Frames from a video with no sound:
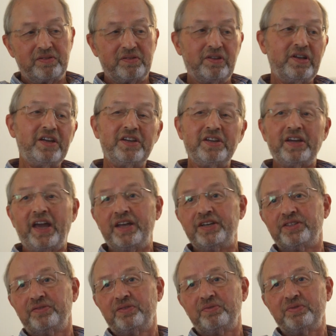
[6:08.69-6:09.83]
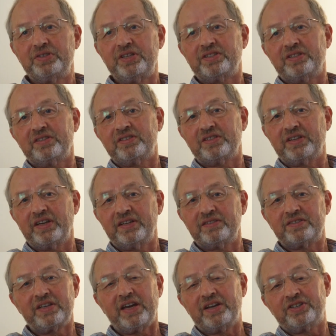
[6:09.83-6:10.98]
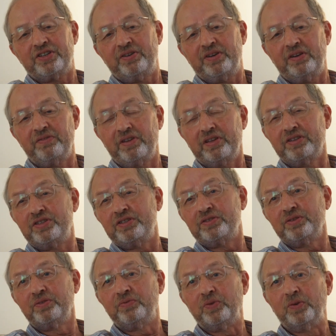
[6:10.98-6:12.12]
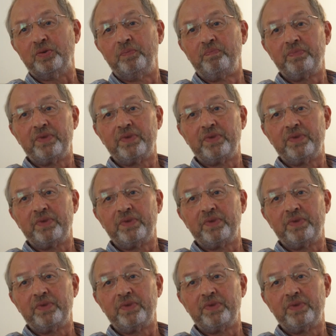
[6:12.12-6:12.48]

leading edge of the resistance against Thatcher and everything she stood for.